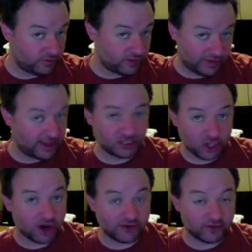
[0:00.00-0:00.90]
it's
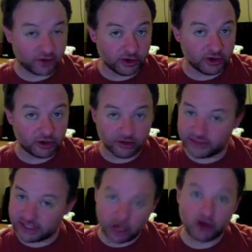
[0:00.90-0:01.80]
gone for good or if
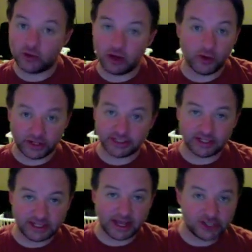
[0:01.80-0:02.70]
it's like, "Oh no,
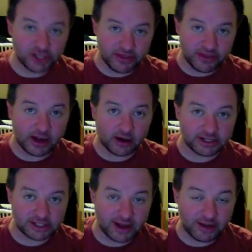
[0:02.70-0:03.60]
it's actually there," because
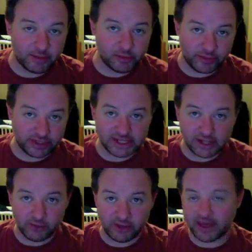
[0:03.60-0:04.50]
a lot of people have been
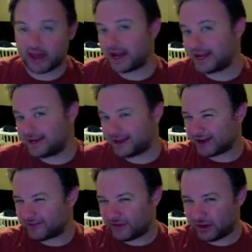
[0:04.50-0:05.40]
telling me that. I need to kind
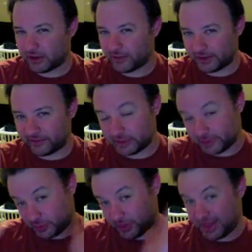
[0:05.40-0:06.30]
of figure out the difference
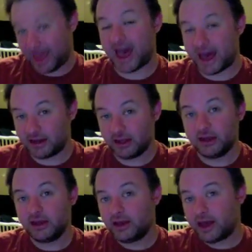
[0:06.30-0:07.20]
between that
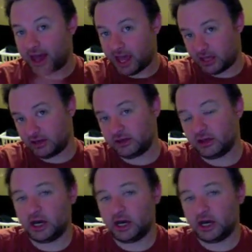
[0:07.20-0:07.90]
and